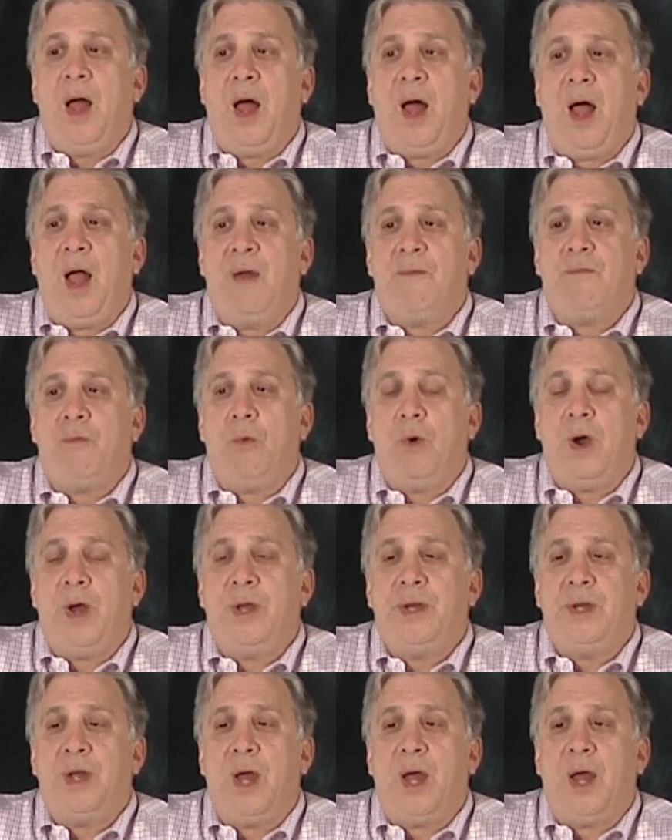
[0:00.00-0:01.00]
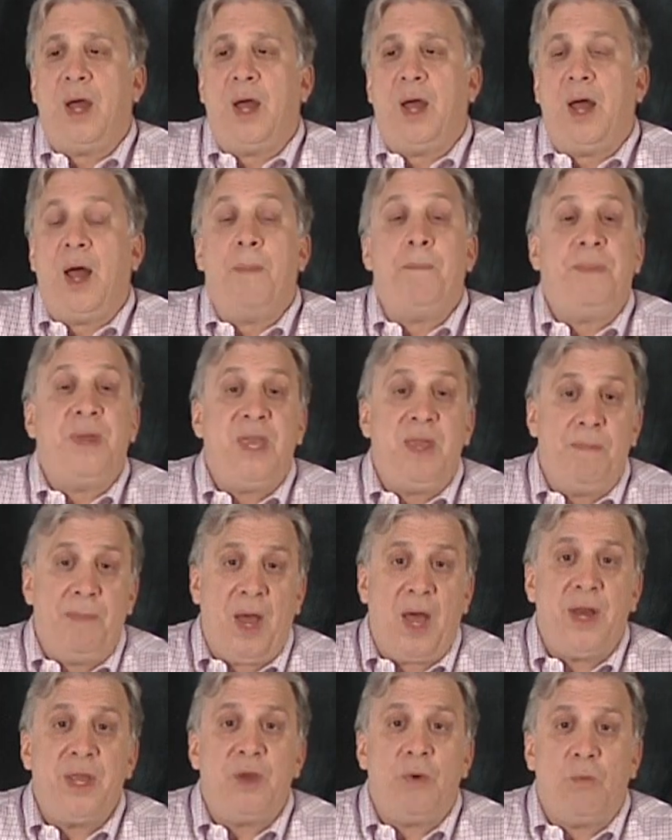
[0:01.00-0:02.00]
I've won a
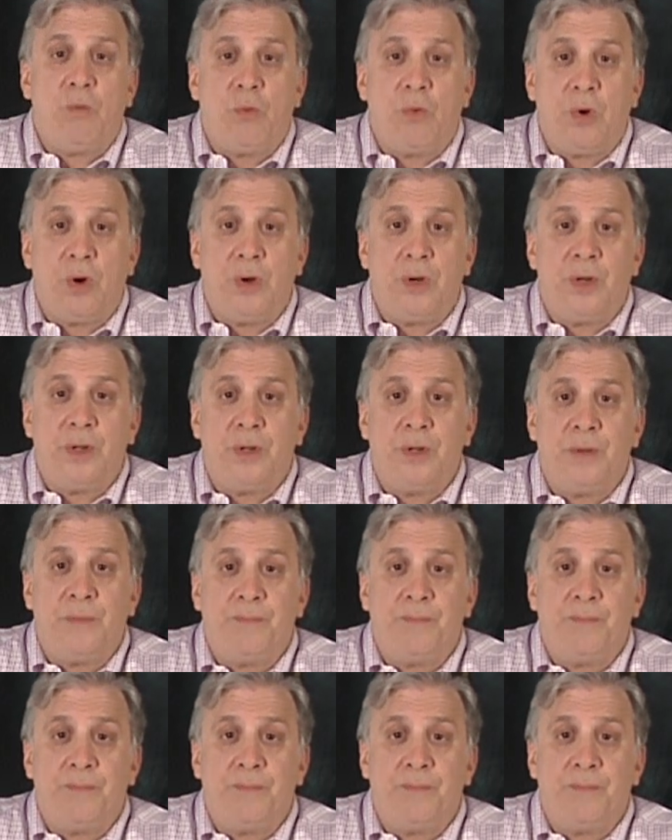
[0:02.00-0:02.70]
Peabody Award